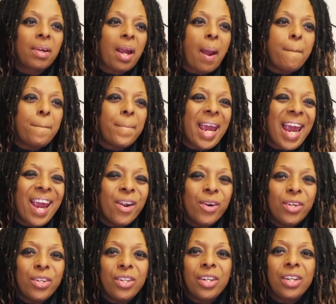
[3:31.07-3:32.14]

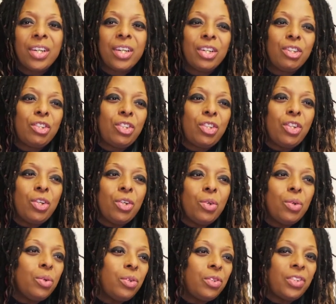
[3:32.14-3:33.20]
compared
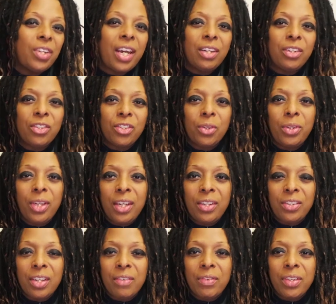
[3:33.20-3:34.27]
to, say, the Sony
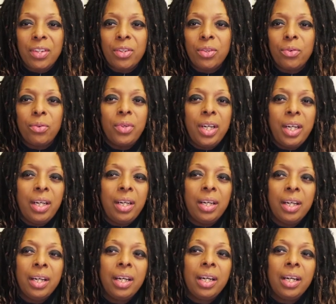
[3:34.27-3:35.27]
a7 III